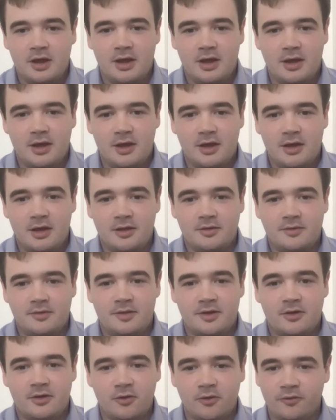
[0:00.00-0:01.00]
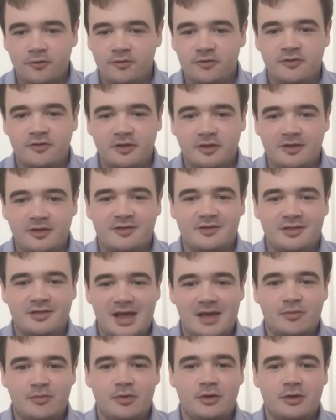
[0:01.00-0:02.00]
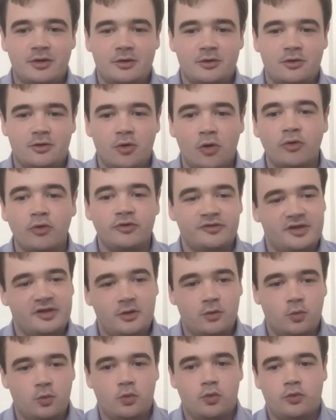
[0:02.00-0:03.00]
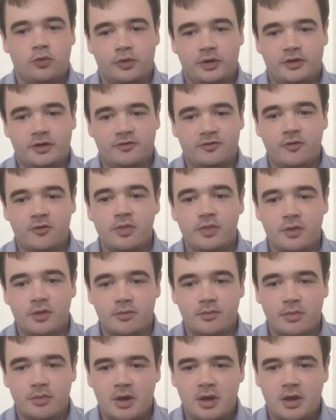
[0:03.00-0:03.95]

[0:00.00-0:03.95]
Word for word: Uh, they're constantly slapping content warnings on them.